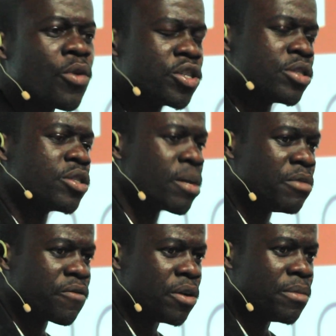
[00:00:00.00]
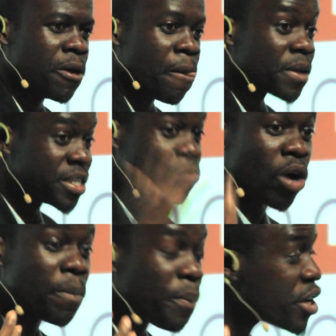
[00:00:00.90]
other's coming from. Did
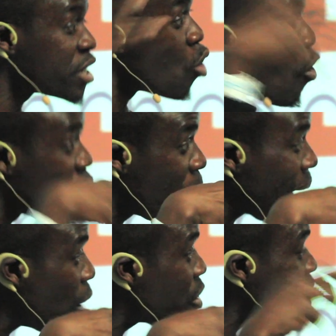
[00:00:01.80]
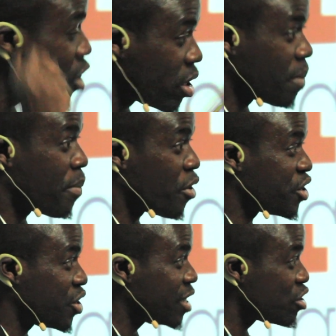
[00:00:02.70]
one person overpower the other
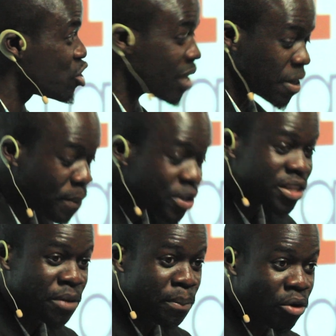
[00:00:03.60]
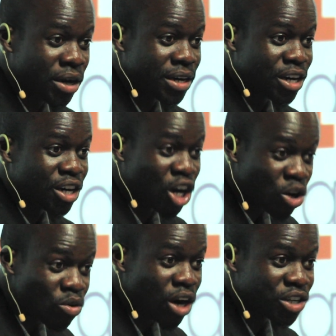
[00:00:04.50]
person to try to put their point
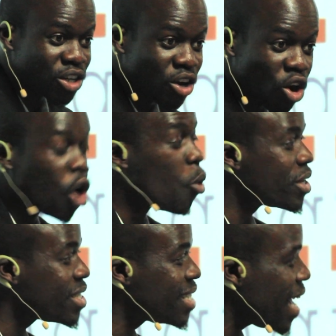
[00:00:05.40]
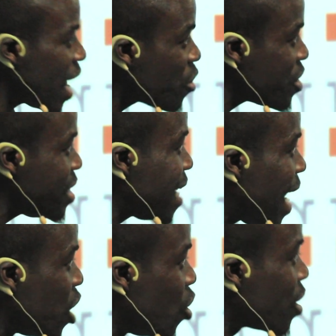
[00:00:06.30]
across? Or was it a healthy
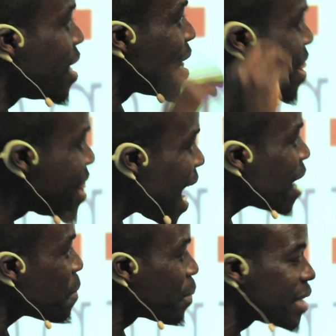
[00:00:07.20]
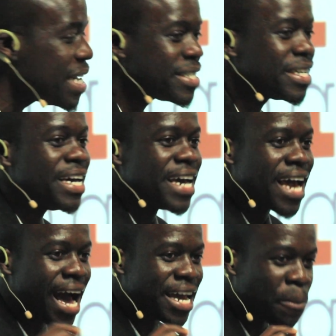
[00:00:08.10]
dialogue? That plays
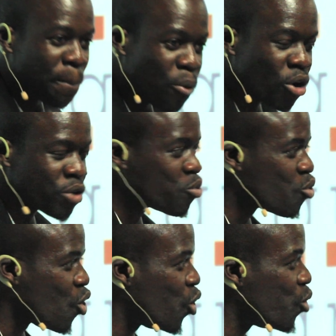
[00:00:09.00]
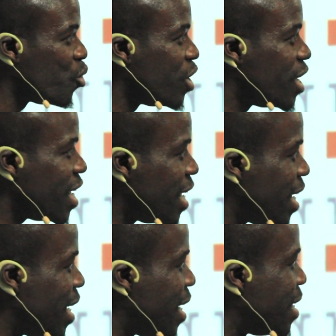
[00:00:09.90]
an important role
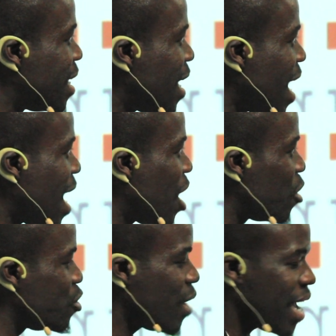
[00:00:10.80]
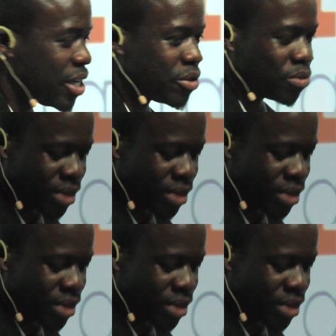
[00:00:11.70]
in how you handle